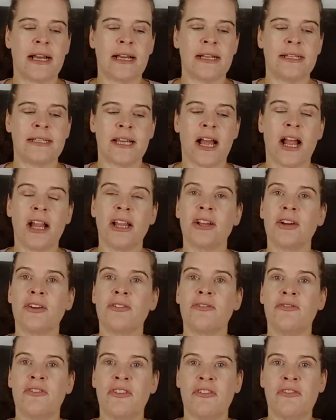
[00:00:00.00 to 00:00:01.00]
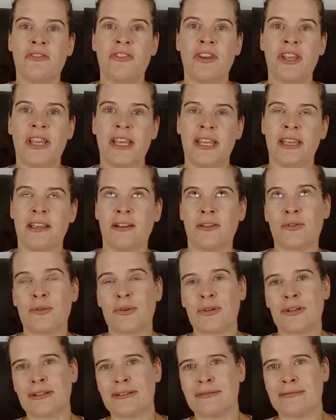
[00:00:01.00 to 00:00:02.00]
$1.50
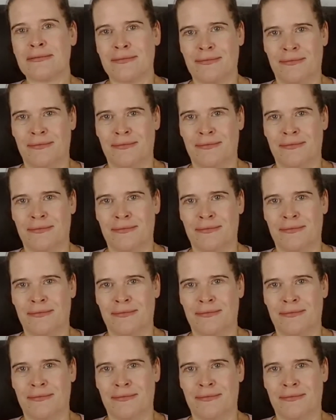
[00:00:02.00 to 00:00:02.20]
or